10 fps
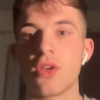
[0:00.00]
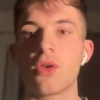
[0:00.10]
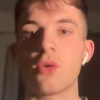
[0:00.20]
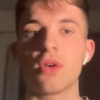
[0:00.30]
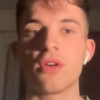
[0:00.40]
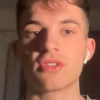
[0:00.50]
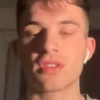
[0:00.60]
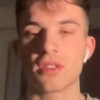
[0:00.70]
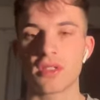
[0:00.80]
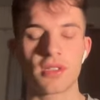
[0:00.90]
who knows
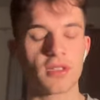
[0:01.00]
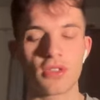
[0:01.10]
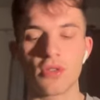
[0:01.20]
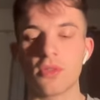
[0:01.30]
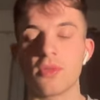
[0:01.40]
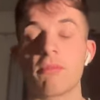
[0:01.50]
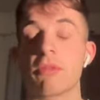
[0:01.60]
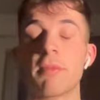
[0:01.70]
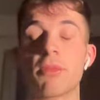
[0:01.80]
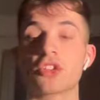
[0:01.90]
that you
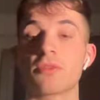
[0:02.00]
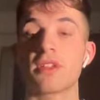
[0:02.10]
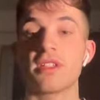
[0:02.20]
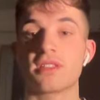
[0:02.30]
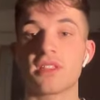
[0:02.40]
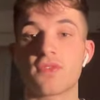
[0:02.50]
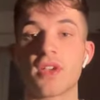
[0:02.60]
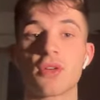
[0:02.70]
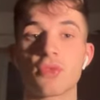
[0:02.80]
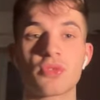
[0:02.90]
implement possibly these
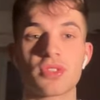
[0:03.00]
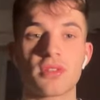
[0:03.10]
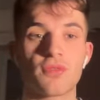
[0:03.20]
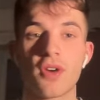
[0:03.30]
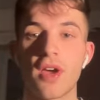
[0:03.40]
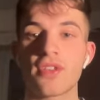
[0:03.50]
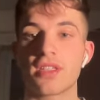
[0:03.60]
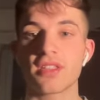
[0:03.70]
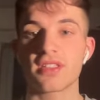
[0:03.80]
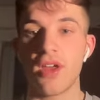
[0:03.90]
Wenger rules in 5-10
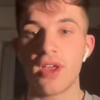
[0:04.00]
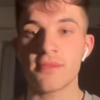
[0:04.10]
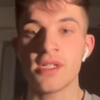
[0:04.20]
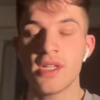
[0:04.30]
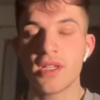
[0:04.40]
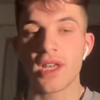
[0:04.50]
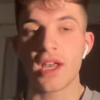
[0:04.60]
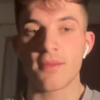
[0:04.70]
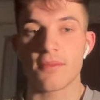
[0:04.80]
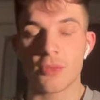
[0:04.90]
years time,
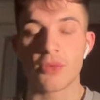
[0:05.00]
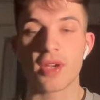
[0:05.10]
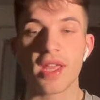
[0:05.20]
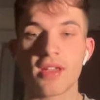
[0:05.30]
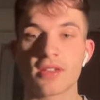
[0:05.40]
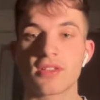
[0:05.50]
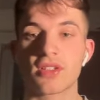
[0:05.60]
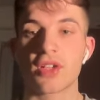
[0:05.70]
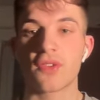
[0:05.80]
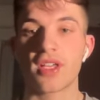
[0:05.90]
football game could
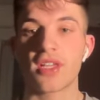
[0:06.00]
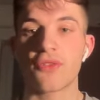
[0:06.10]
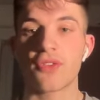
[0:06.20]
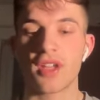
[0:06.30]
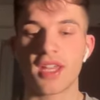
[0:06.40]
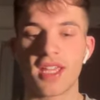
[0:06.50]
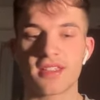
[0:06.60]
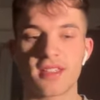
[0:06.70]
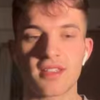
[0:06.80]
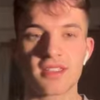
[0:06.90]
look very different. And I
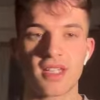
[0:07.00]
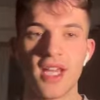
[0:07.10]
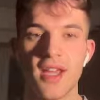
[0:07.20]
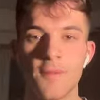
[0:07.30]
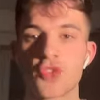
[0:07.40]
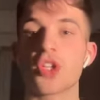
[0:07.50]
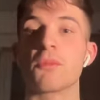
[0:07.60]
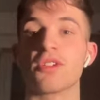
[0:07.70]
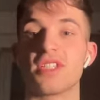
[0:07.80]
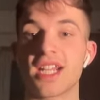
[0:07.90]
guess it's trying to
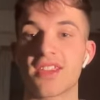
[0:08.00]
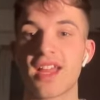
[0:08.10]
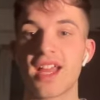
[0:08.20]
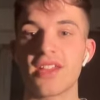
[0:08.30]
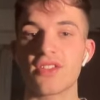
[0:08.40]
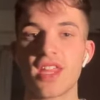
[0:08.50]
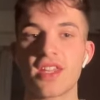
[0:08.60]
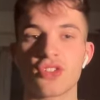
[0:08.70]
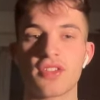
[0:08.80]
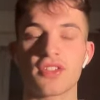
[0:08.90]
predict that and then
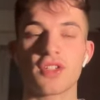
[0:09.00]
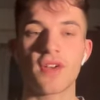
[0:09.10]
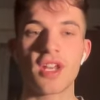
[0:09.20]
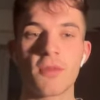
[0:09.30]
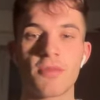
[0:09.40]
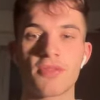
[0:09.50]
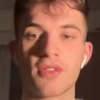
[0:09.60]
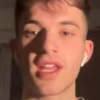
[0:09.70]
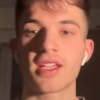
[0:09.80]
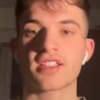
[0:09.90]
trying to develop the
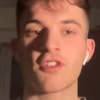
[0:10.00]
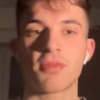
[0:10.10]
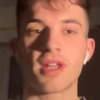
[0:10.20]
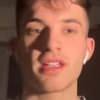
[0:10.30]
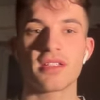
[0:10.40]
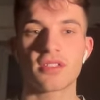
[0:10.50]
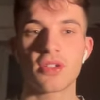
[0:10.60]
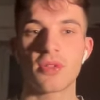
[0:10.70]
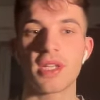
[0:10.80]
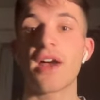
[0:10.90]
next set of players who are
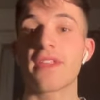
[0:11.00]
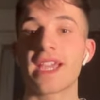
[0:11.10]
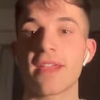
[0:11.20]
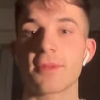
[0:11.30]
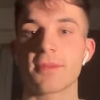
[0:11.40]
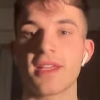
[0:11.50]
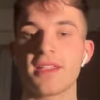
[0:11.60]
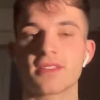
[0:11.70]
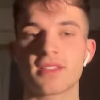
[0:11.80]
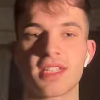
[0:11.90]
now the academy players
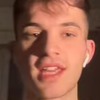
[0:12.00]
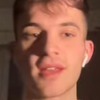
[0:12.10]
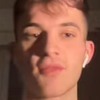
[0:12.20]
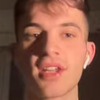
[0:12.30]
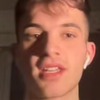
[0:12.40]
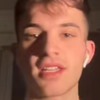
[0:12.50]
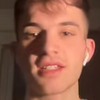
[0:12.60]
to get them ready. And